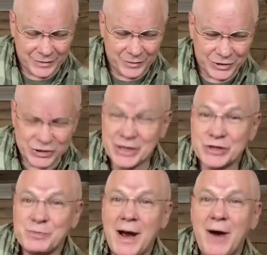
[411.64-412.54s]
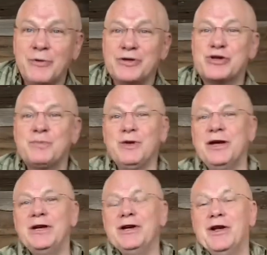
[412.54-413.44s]
We see his power
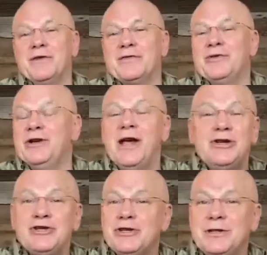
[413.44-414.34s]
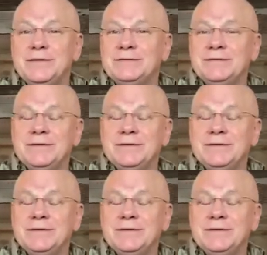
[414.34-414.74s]
displayed in all of creation.